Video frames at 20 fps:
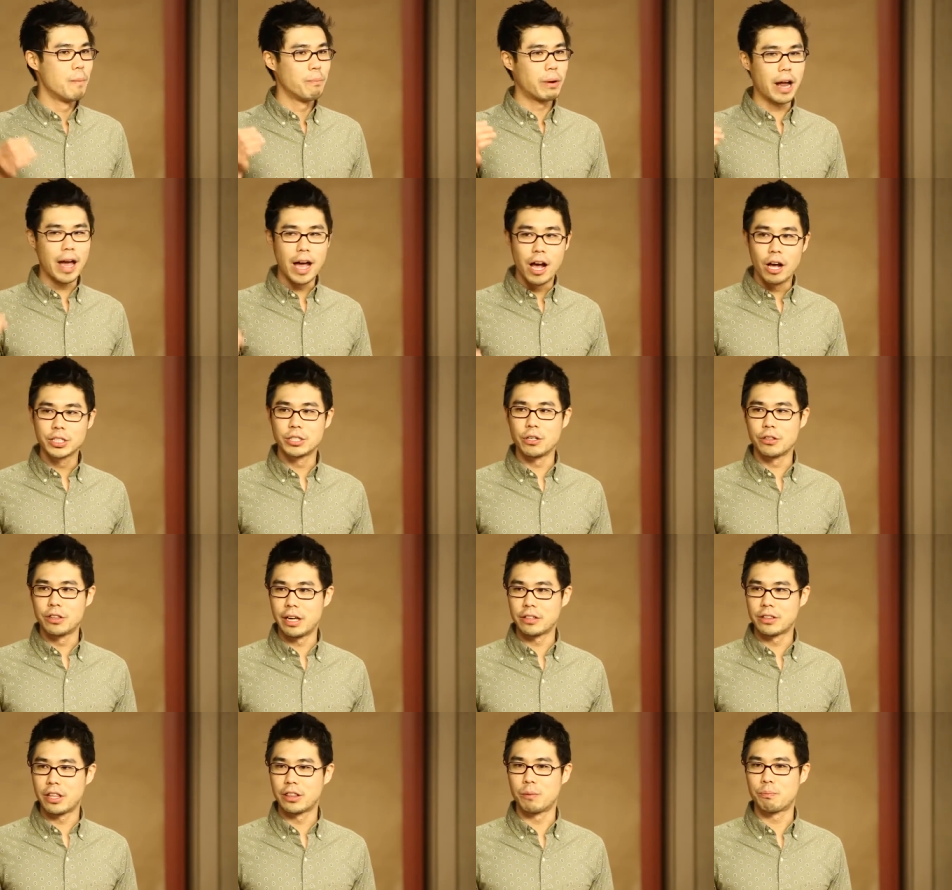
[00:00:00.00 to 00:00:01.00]
But I also
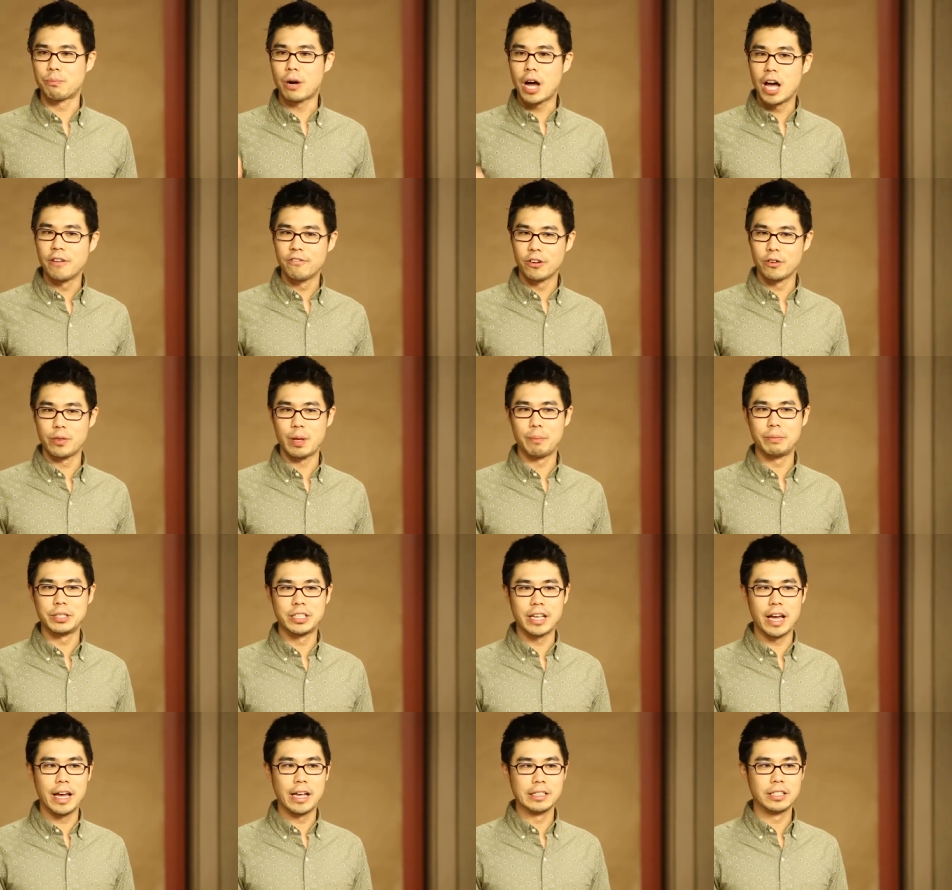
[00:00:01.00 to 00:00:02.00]
think that the proverb that
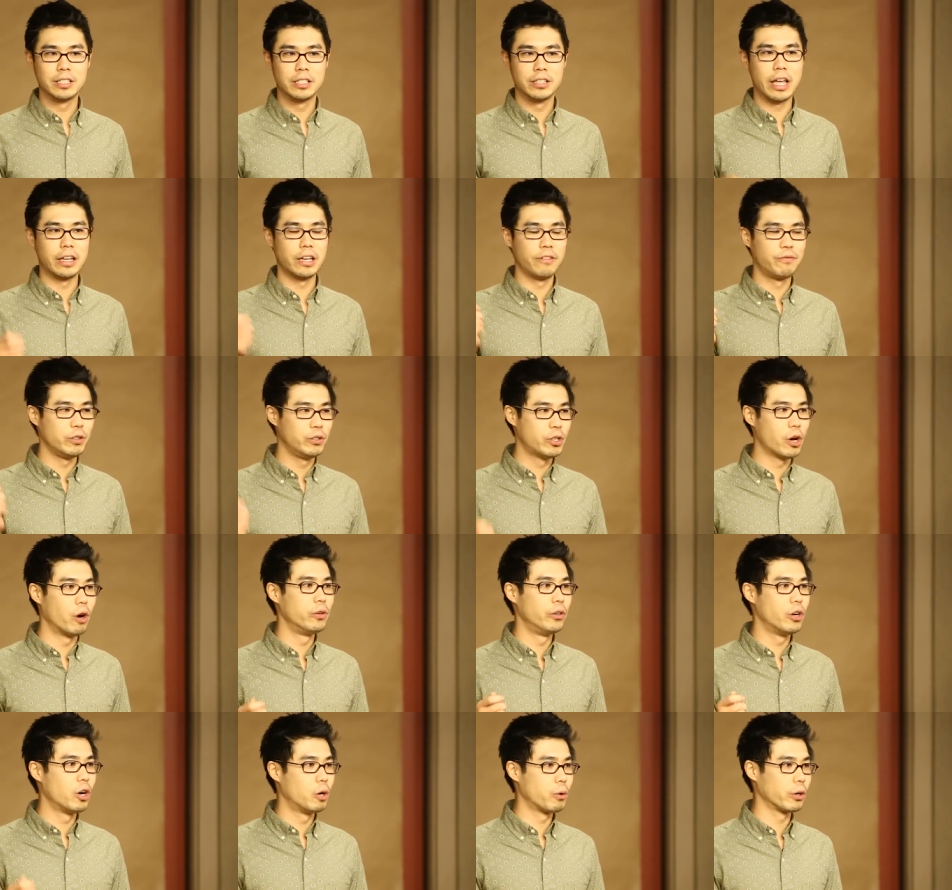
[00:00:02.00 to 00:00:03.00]
says that if you
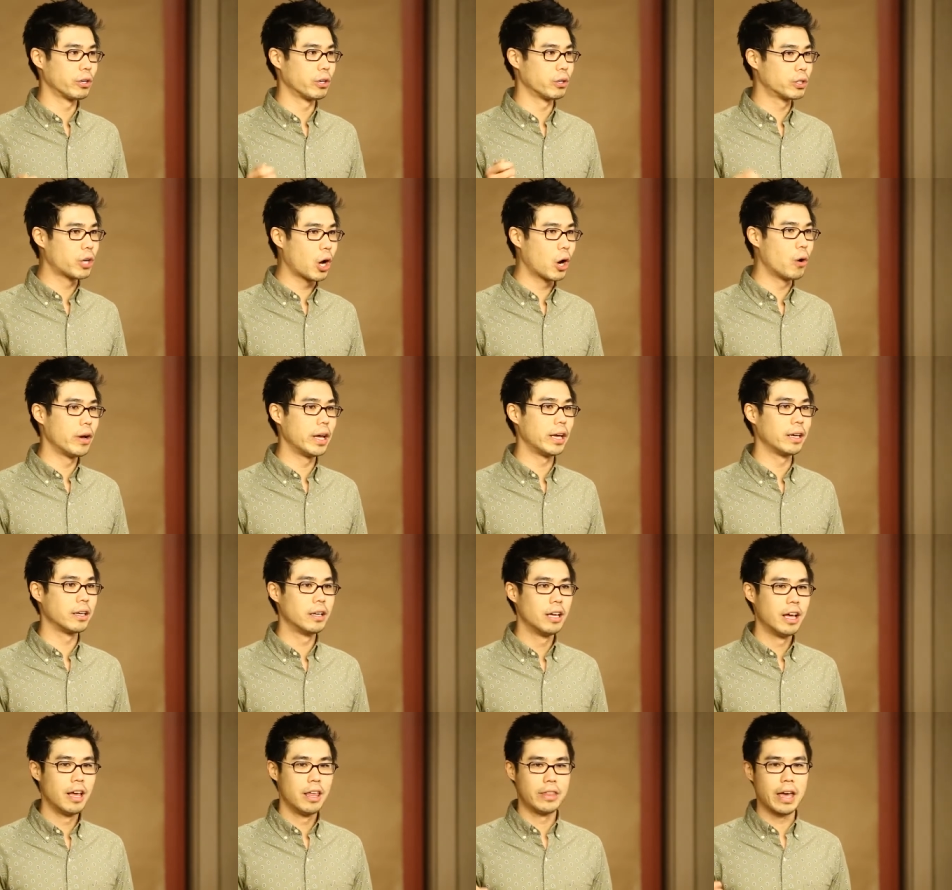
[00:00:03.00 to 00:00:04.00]
don't know where you're going,
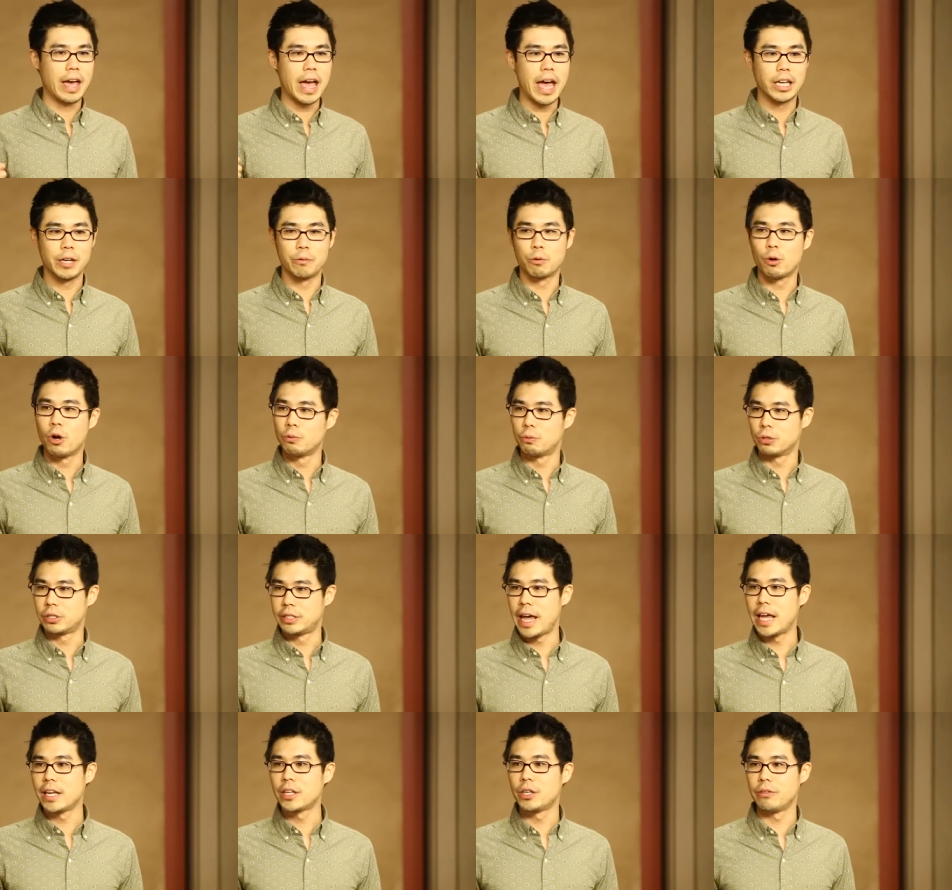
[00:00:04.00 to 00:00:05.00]
that any road will
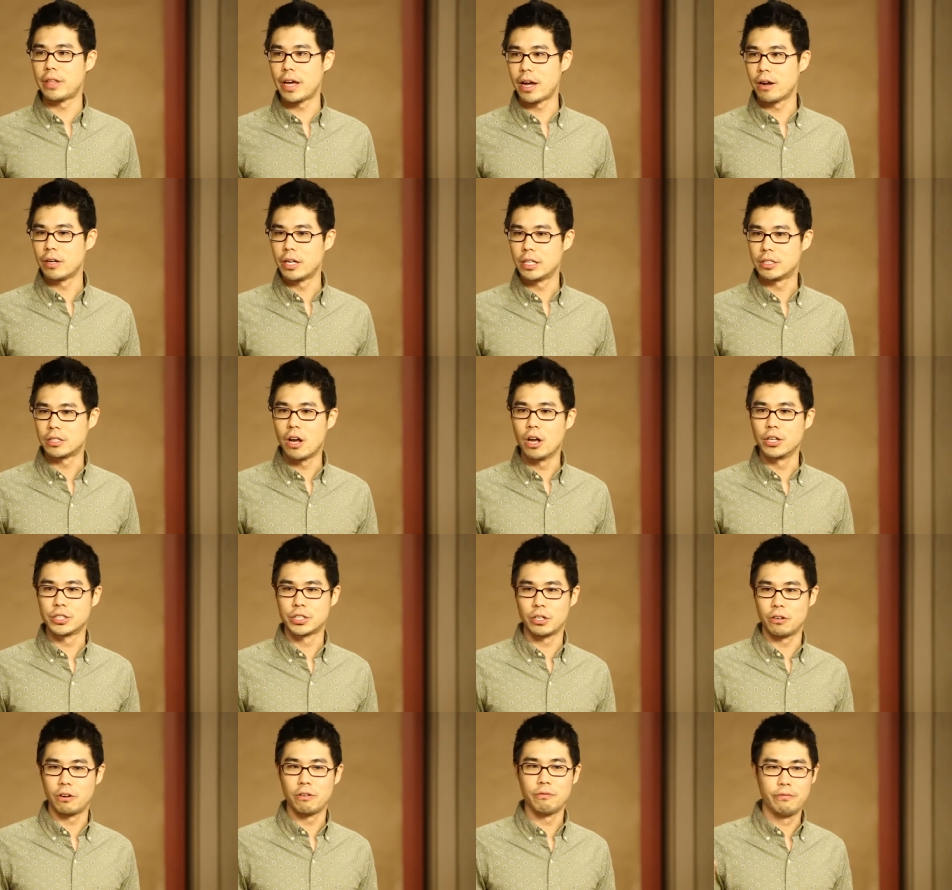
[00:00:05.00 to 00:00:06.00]
take you there is
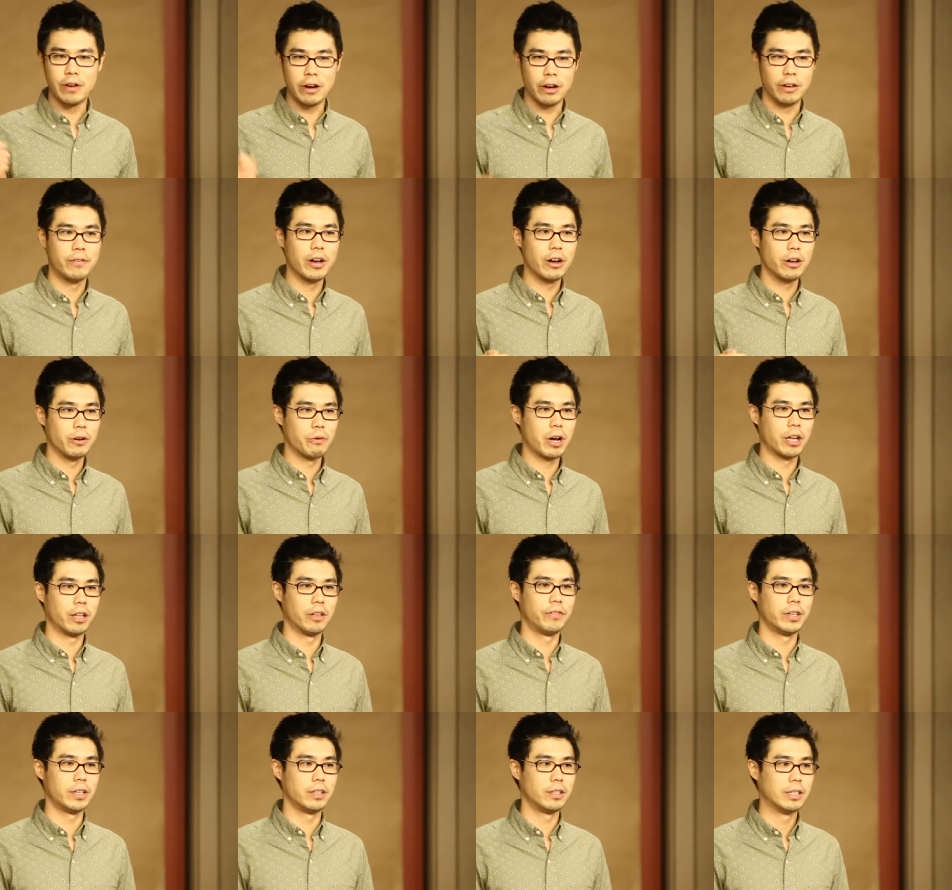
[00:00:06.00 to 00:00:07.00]
also very, very
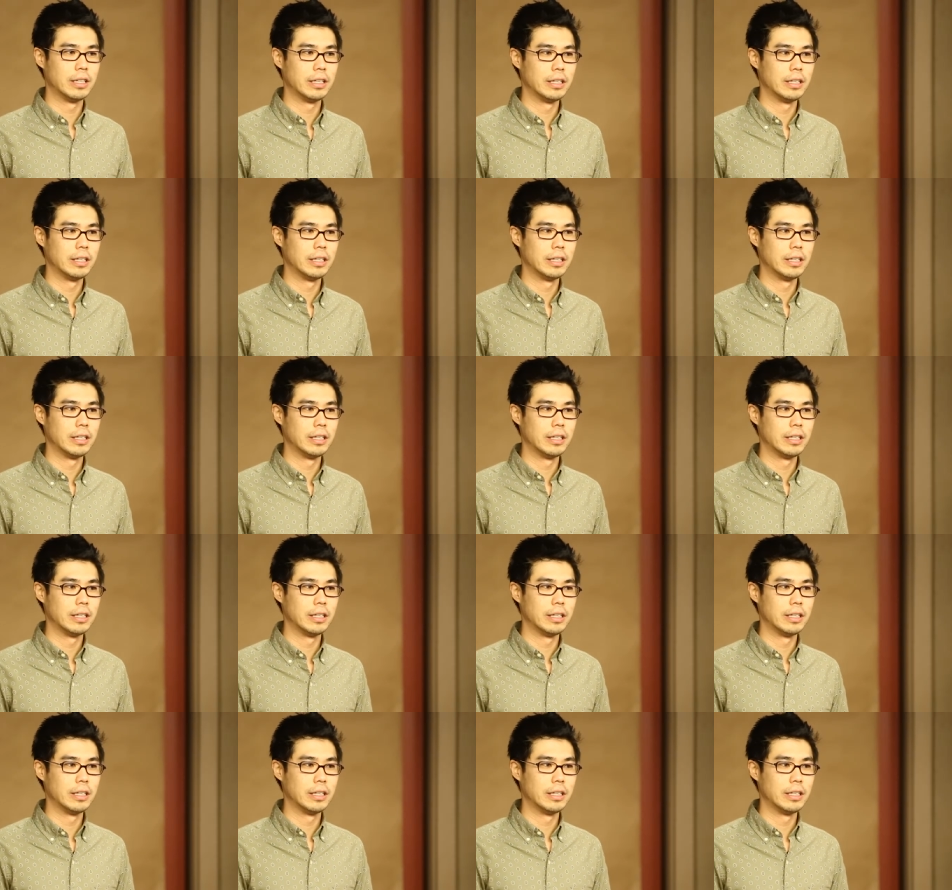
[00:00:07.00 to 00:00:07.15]
relevant.